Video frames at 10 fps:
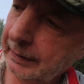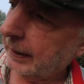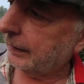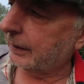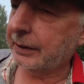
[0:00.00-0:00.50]

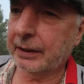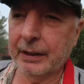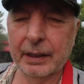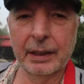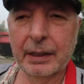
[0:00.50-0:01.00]
lettuce
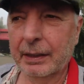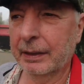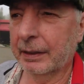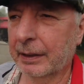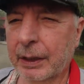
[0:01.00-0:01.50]

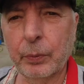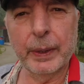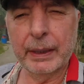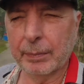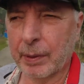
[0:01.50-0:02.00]
in a
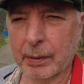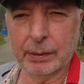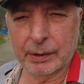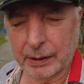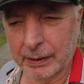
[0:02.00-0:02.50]
window
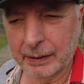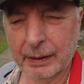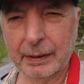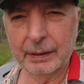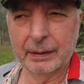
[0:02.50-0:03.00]
box
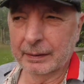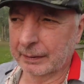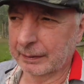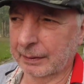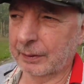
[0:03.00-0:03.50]

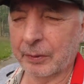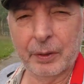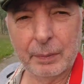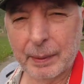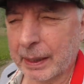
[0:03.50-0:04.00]
or
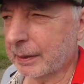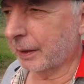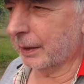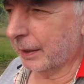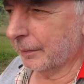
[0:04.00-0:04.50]
on a
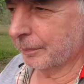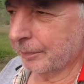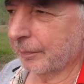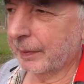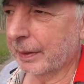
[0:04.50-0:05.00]
balcony.
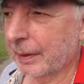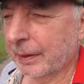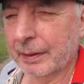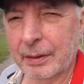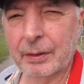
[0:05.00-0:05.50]

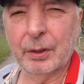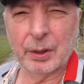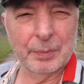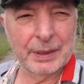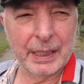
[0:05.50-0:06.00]
You know
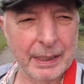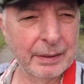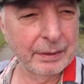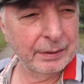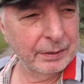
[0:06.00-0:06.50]
what I'm
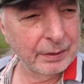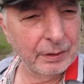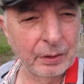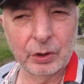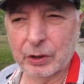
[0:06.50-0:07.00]
saying?
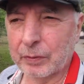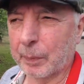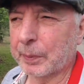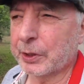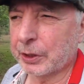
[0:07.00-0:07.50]
There's loads of
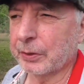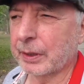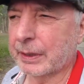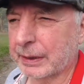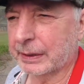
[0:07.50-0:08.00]

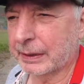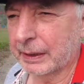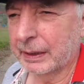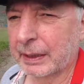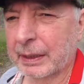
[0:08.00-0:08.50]
opportunities
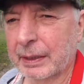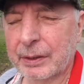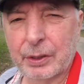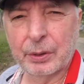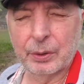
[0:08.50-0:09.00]

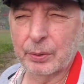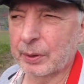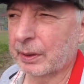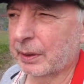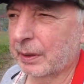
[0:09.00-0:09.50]

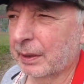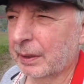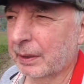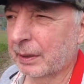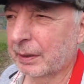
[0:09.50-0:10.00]
to
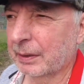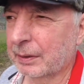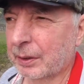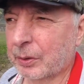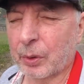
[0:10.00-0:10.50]

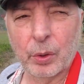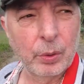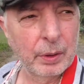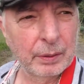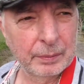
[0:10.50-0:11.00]
grow